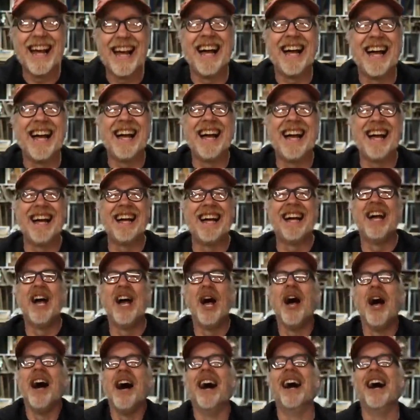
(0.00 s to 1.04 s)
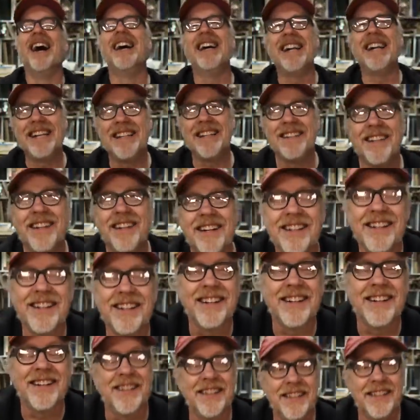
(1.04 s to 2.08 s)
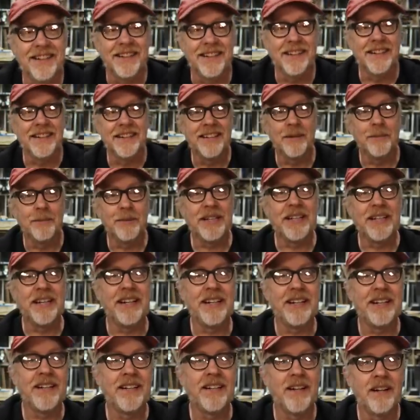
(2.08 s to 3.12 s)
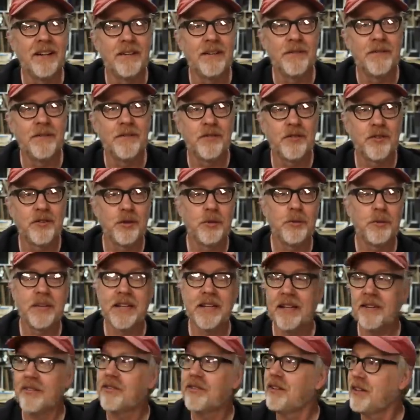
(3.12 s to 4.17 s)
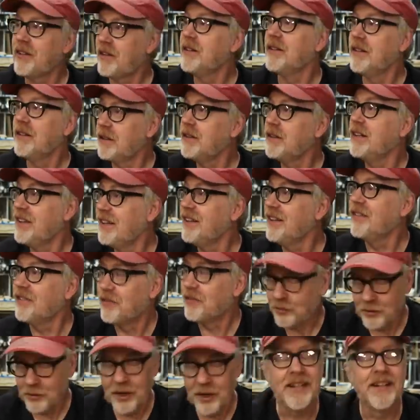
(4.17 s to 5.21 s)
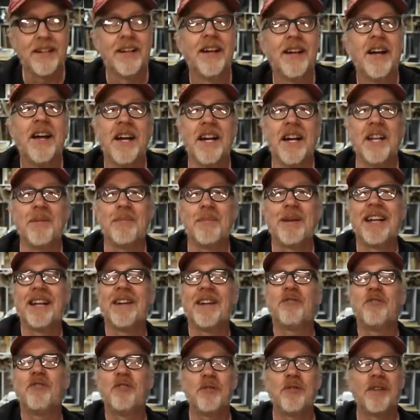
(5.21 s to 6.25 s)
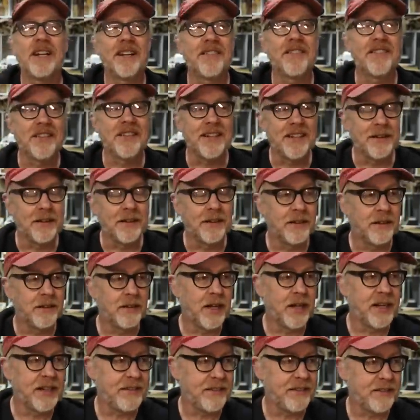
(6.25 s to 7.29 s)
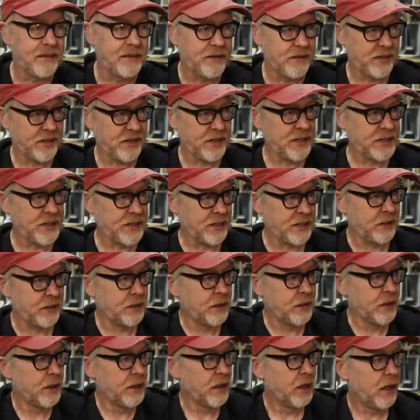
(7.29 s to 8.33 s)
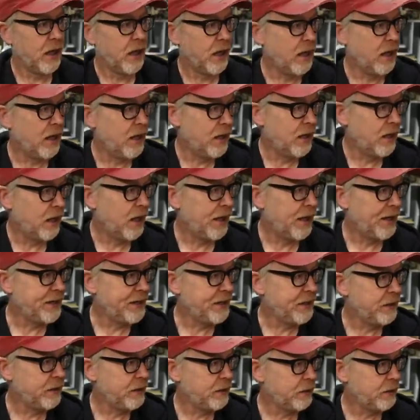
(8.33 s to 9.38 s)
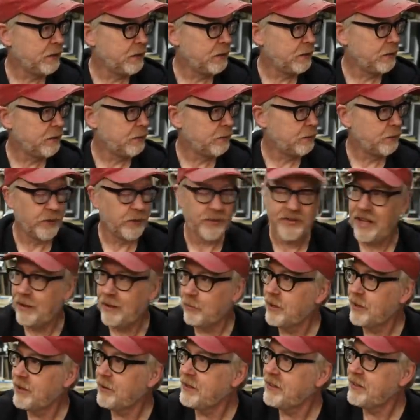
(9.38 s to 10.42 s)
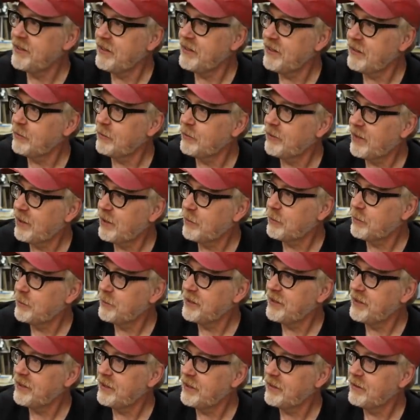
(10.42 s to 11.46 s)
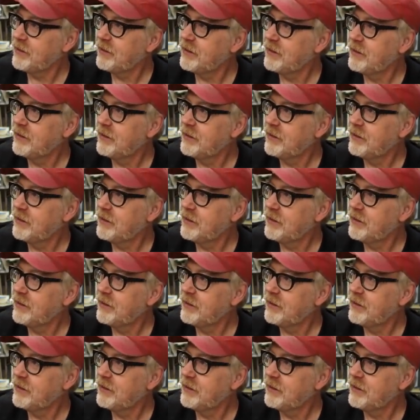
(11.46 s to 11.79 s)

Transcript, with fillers: uh, in the uh, uh, in the beginning of 2000, and it is great. In the beginning of 2019, uh, I was that when I did it. Was that when we did it?